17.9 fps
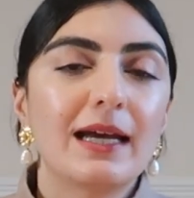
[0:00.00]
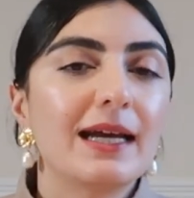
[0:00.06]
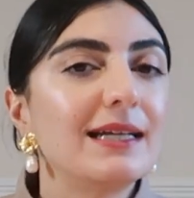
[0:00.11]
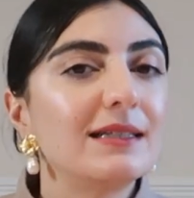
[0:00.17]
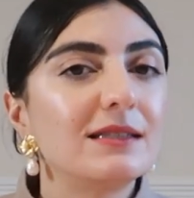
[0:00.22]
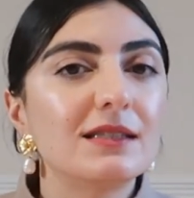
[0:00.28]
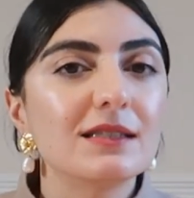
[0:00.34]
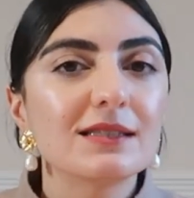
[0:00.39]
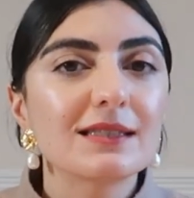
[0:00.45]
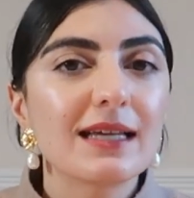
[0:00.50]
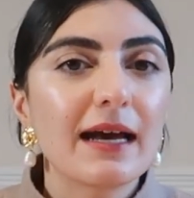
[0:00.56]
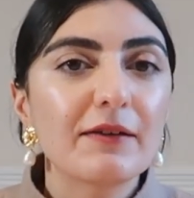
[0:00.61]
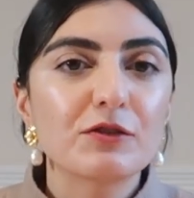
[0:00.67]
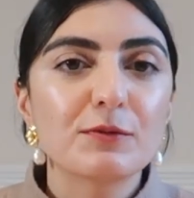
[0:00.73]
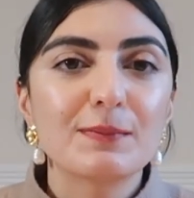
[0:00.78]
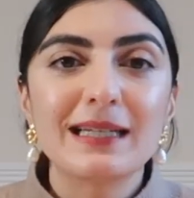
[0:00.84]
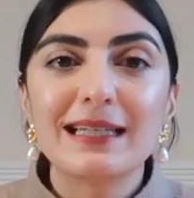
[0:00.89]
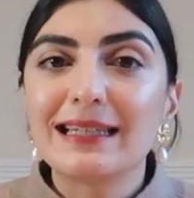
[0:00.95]
It doesn't
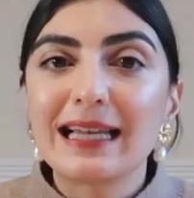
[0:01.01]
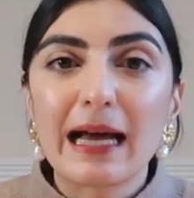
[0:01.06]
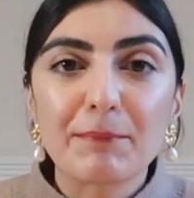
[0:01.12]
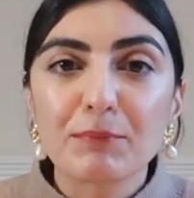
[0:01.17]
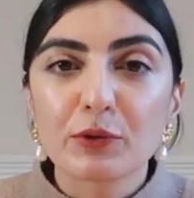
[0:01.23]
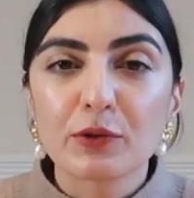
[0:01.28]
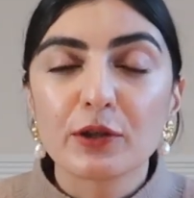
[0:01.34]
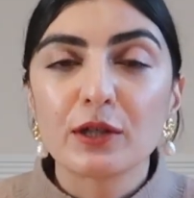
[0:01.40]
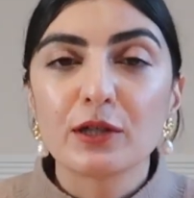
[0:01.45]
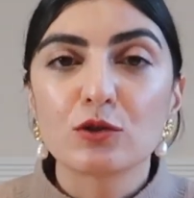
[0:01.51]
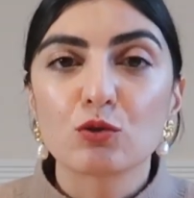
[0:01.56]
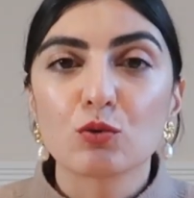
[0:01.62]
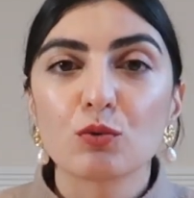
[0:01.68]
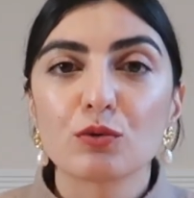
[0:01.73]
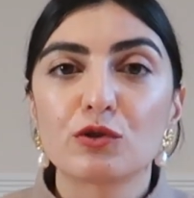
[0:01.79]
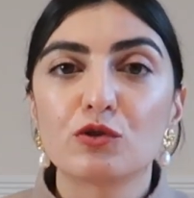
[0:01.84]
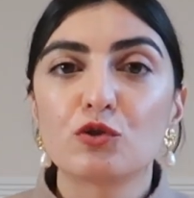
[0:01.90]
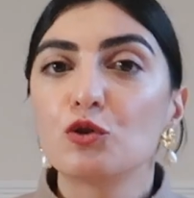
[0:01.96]
have to be elaborate
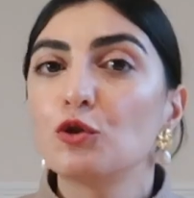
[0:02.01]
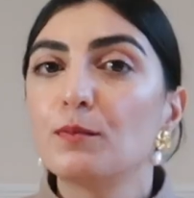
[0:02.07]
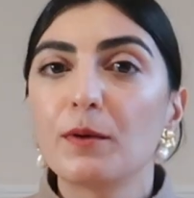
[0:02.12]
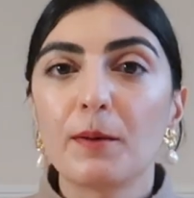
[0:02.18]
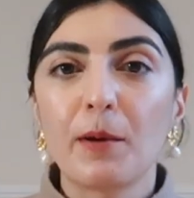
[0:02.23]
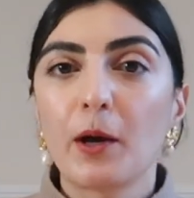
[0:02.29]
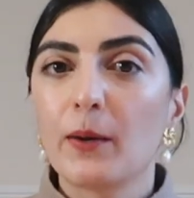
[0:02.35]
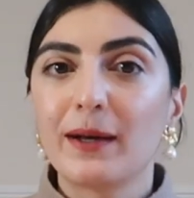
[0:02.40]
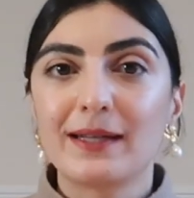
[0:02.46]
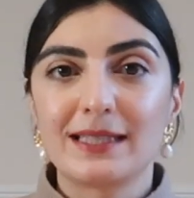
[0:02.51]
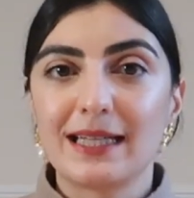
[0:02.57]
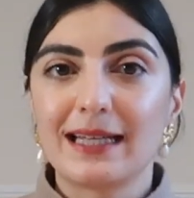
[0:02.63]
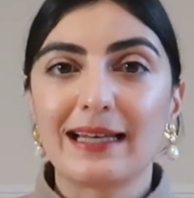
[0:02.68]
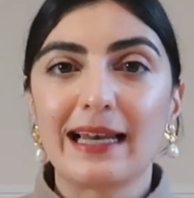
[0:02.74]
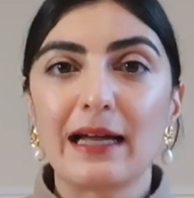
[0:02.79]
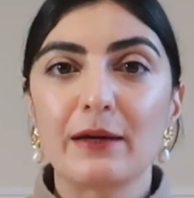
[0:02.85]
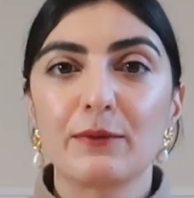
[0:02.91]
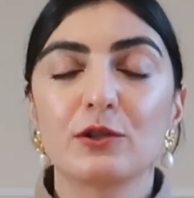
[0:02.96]
or super poetic
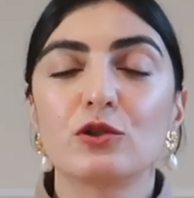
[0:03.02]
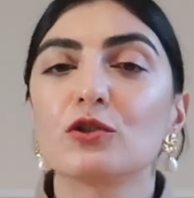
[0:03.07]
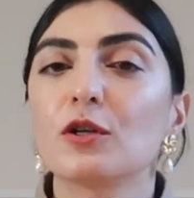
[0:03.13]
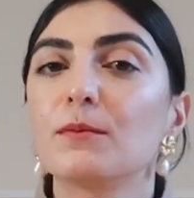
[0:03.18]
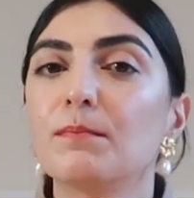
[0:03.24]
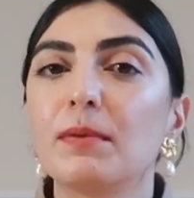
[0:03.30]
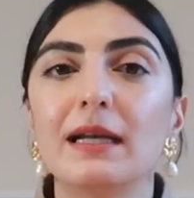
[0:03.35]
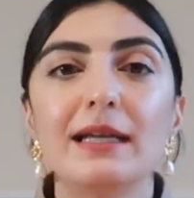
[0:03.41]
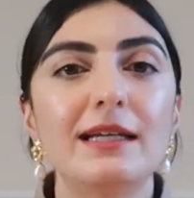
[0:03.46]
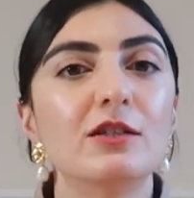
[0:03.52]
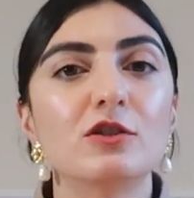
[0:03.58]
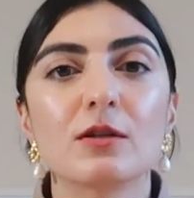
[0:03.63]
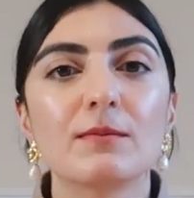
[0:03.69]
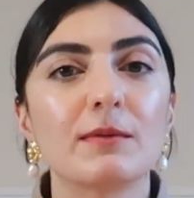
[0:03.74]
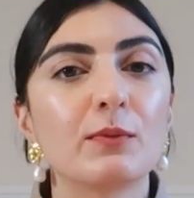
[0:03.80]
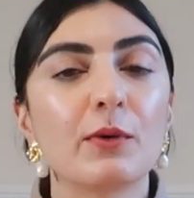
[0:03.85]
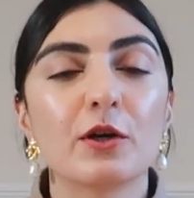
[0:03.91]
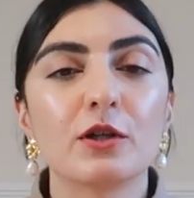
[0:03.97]
language, so please
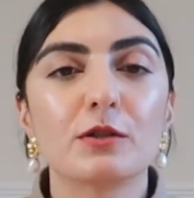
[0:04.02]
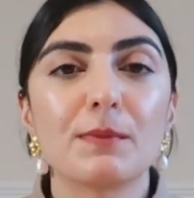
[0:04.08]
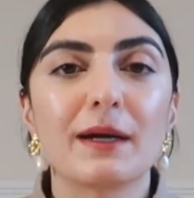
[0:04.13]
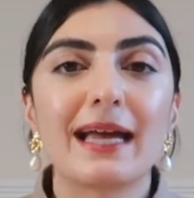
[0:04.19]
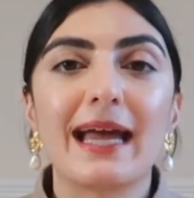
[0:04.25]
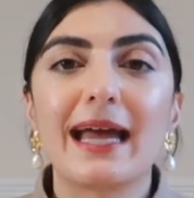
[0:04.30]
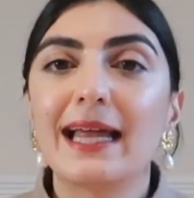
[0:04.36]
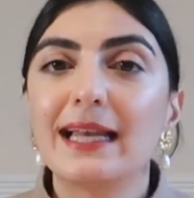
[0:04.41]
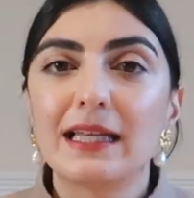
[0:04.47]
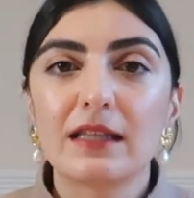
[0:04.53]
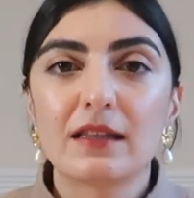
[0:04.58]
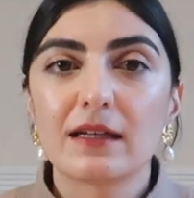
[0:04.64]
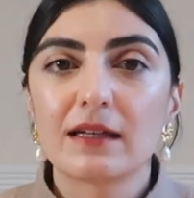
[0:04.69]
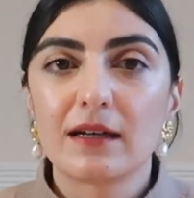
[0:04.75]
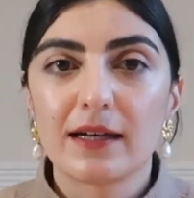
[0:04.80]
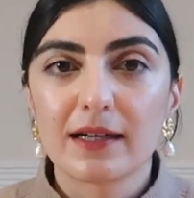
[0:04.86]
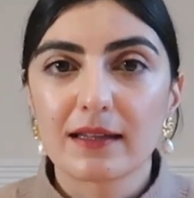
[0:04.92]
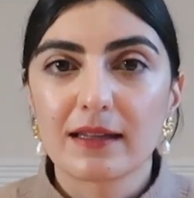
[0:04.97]
don't be worried by
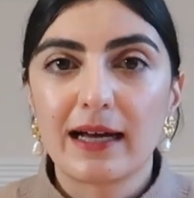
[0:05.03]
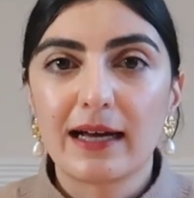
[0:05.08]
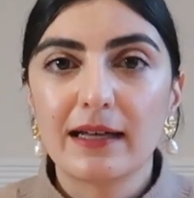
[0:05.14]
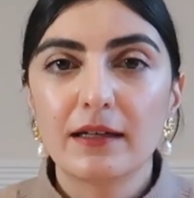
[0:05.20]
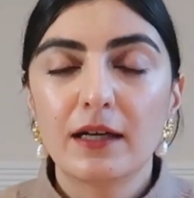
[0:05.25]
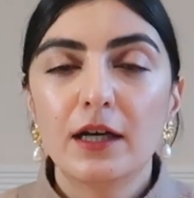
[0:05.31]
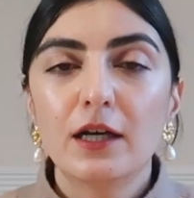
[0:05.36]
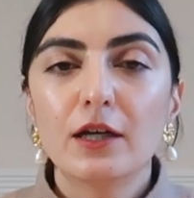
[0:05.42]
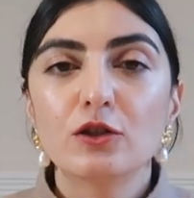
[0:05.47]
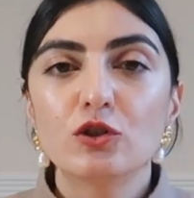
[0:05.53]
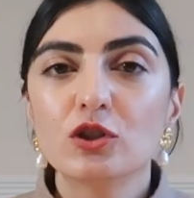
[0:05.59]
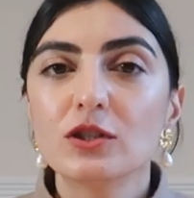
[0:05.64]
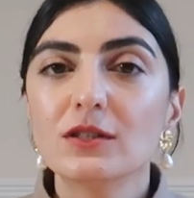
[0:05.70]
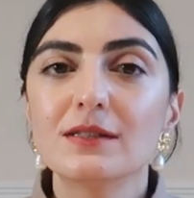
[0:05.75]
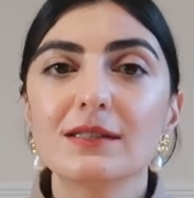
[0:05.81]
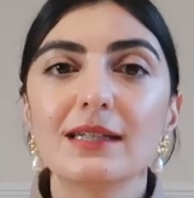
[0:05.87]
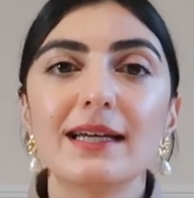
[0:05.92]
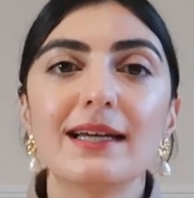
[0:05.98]
anything like that.
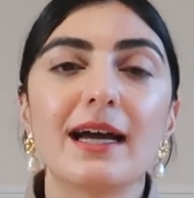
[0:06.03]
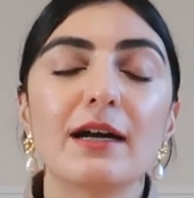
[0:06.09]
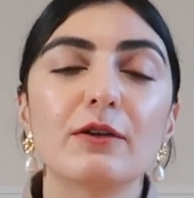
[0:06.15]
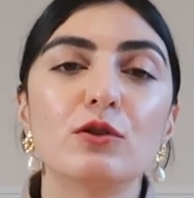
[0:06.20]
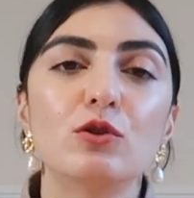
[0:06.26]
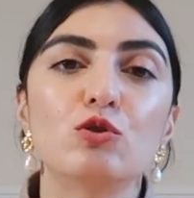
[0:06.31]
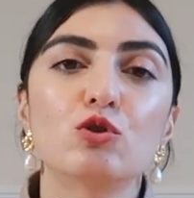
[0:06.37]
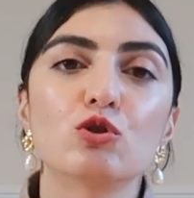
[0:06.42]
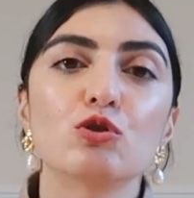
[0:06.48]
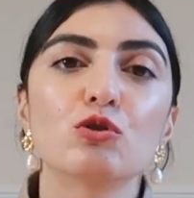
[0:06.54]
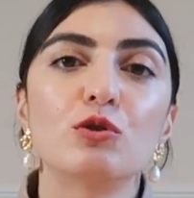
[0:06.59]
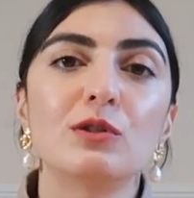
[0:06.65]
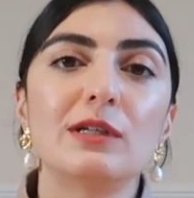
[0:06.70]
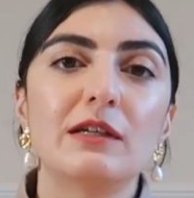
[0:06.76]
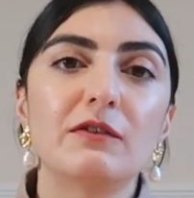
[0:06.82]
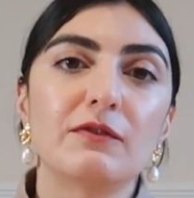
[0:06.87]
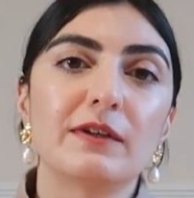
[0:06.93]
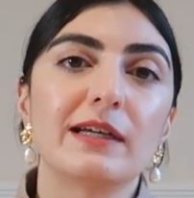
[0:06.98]
Just say how you
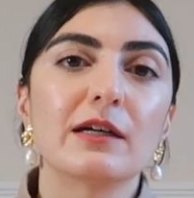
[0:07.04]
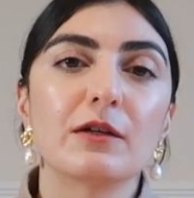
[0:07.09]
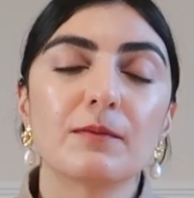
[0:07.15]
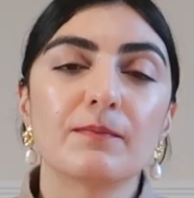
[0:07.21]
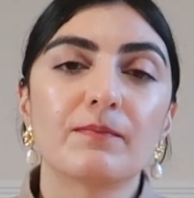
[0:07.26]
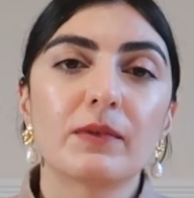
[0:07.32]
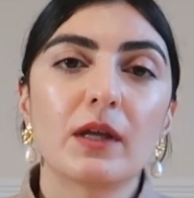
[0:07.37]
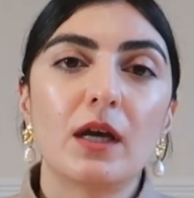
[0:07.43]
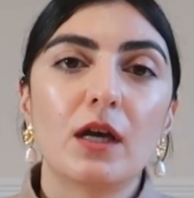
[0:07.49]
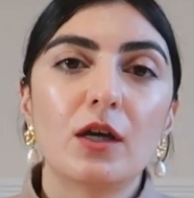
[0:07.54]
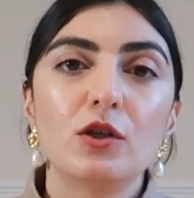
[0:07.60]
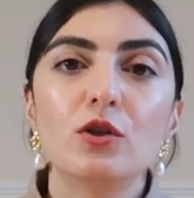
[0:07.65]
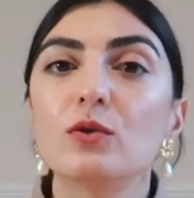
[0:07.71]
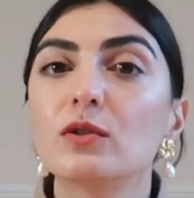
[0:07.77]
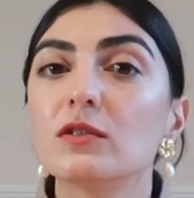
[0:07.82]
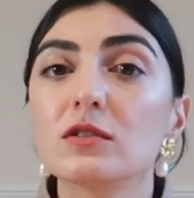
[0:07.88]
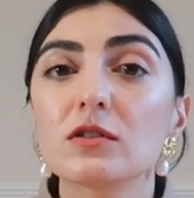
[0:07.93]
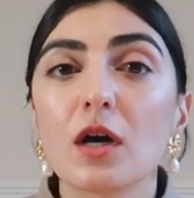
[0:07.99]
truly feel.
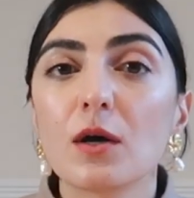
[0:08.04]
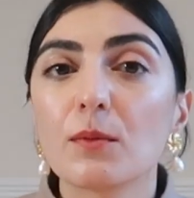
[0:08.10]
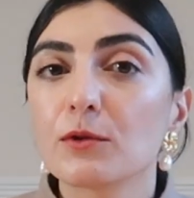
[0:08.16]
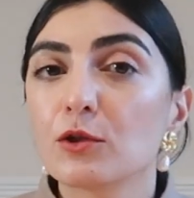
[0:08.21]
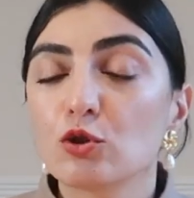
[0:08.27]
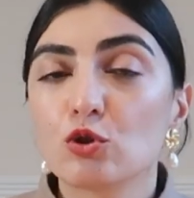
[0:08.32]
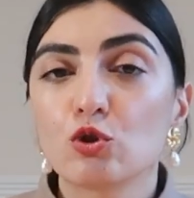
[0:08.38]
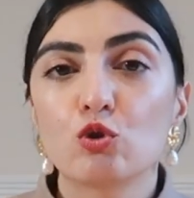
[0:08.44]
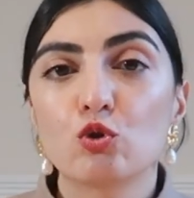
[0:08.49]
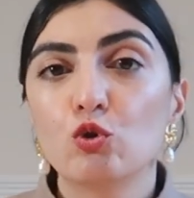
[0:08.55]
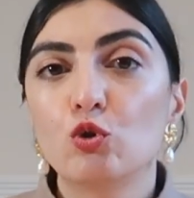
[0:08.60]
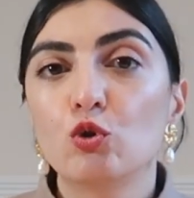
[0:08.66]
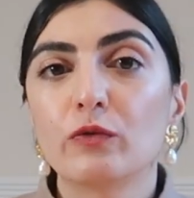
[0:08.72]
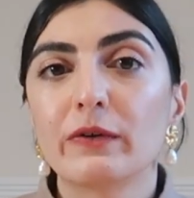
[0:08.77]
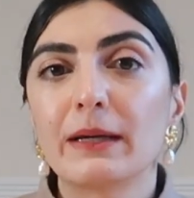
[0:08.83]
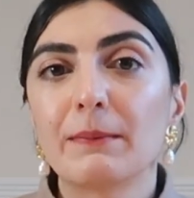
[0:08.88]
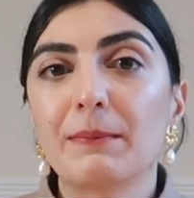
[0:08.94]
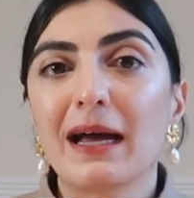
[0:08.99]
You can start with a
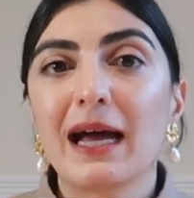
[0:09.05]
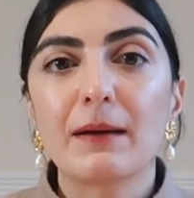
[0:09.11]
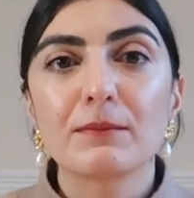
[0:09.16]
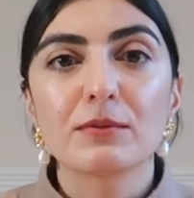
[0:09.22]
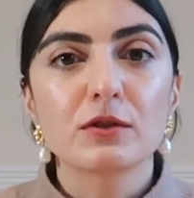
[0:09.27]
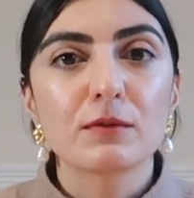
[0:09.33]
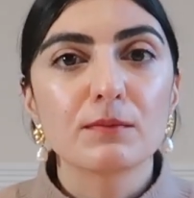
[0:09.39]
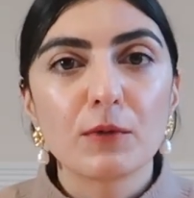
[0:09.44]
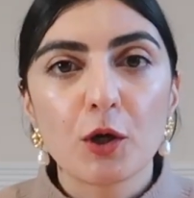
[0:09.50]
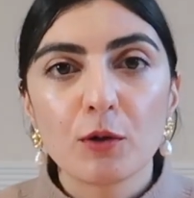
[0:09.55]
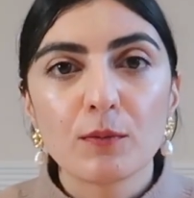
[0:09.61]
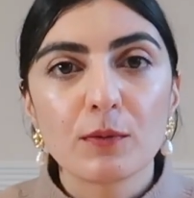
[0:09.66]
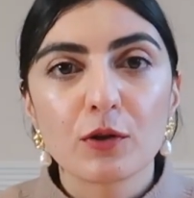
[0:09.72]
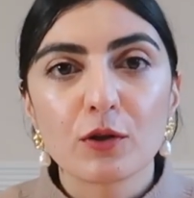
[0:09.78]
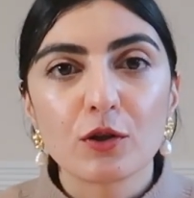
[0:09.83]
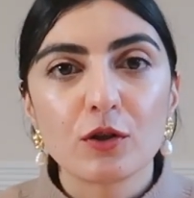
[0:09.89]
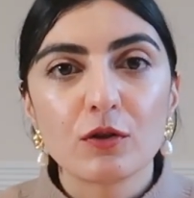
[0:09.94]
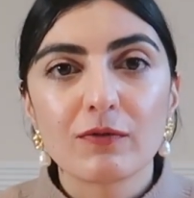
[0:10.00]
story, perhaps the
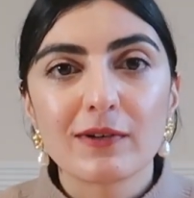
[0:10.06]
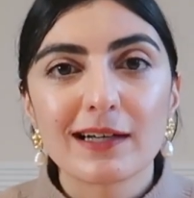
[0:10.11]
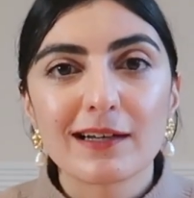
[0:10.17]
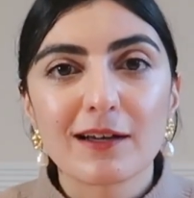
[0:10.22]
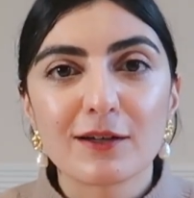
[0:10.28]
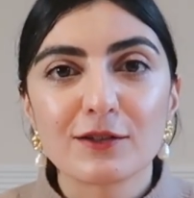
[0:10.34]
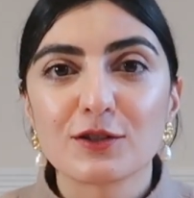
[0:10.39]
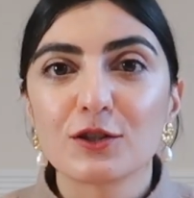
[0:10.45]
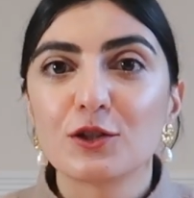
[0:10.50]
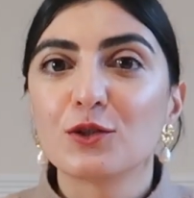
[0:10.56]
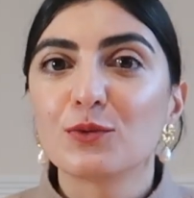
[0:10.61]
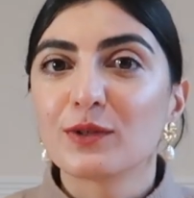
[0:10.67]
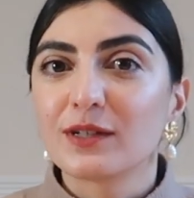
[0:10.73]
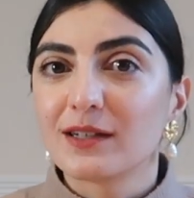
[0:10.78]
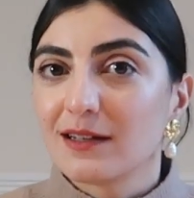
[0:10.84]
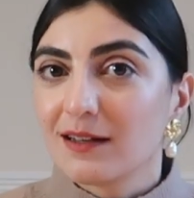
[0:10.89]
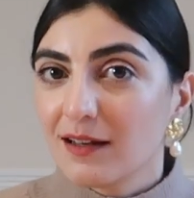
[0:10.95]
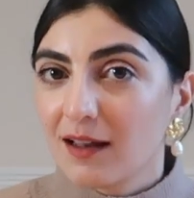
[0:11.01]
moment that you realised that you
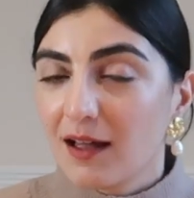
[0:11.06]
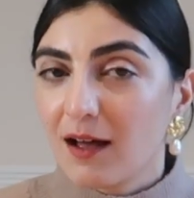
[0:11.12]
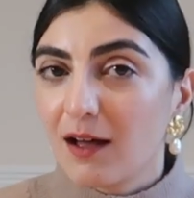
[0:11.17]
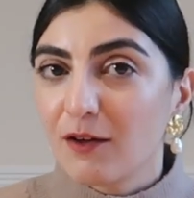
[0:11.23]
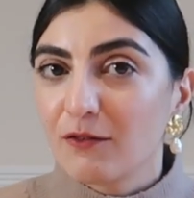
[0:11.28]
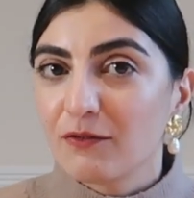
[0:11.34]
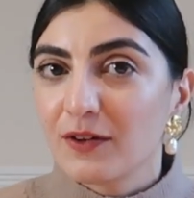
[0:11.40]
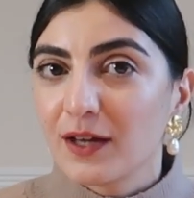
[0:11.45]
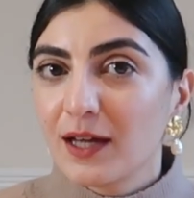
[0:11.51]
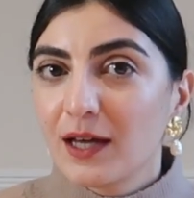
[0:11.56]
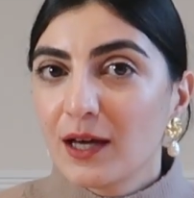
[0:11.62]
were in love,